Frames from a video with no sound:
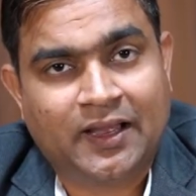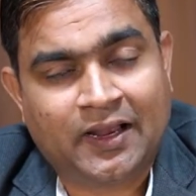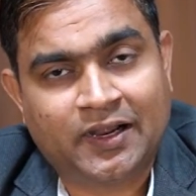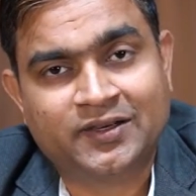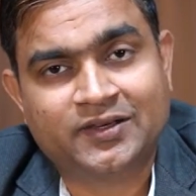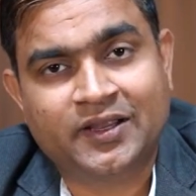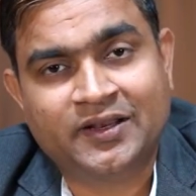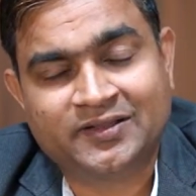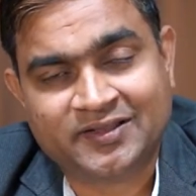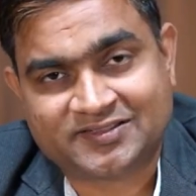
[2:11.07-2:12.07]
and
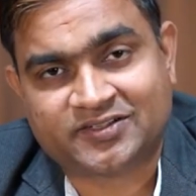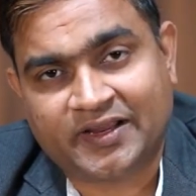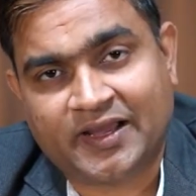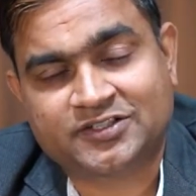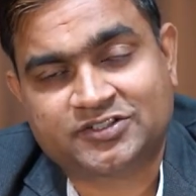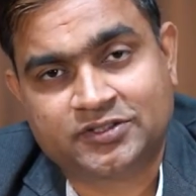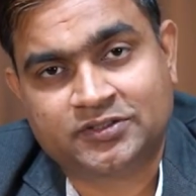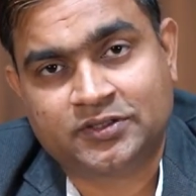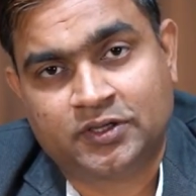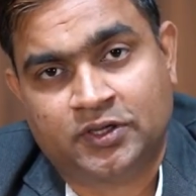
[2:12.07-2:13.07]
in this reaction